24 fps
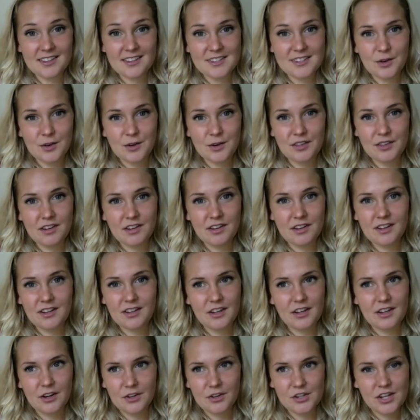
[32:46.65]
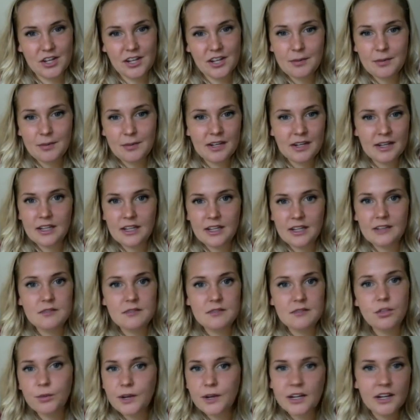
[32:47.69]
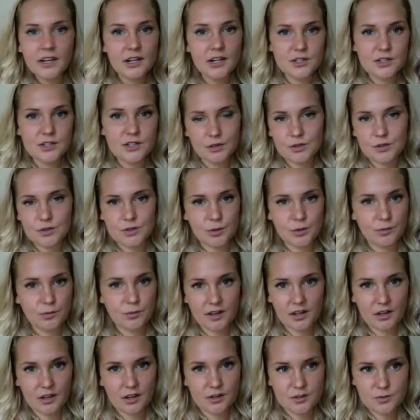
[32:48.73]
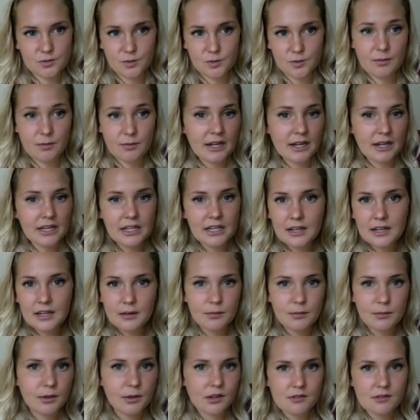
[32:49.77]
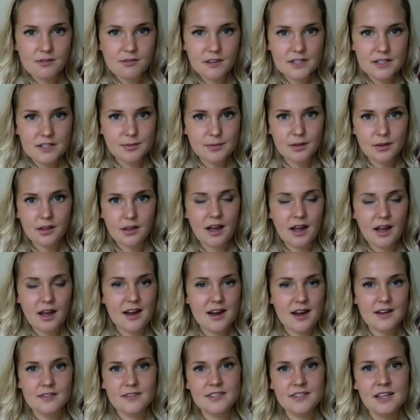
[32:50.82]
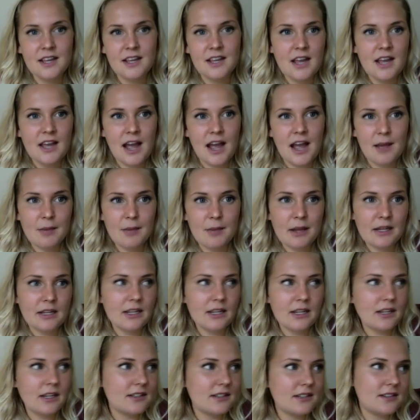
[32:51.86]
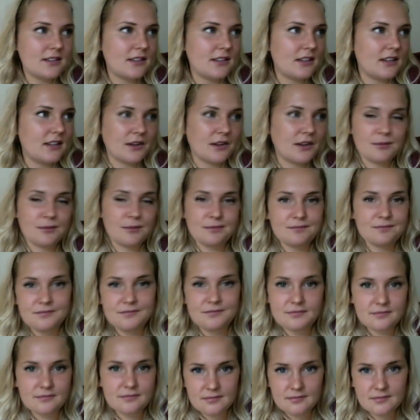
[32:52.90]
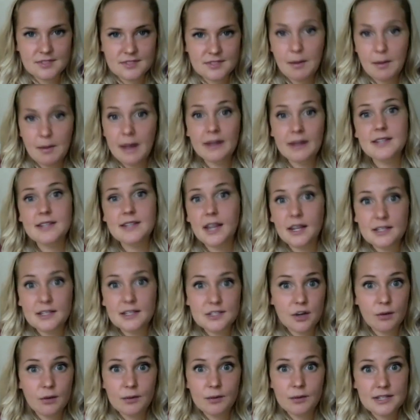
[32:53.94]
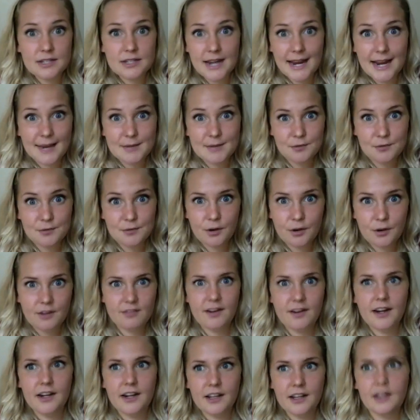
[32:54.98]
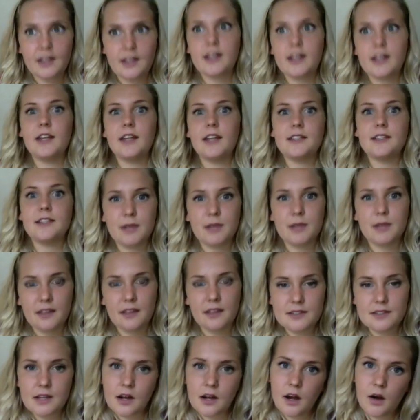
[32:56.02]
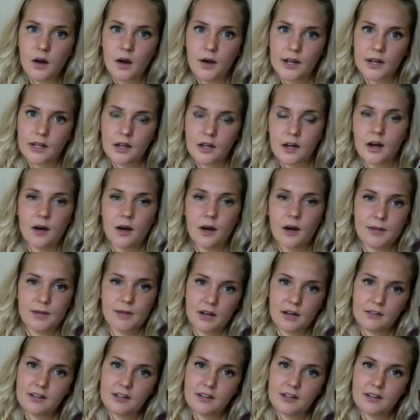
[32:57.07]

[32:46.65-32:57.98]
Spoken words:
So even, he might need 3 years of YouTube videos. We might need 1 million Facebook lives. I might need, to meditate so many times before it finally hits me. That's like, oh, I can calm down.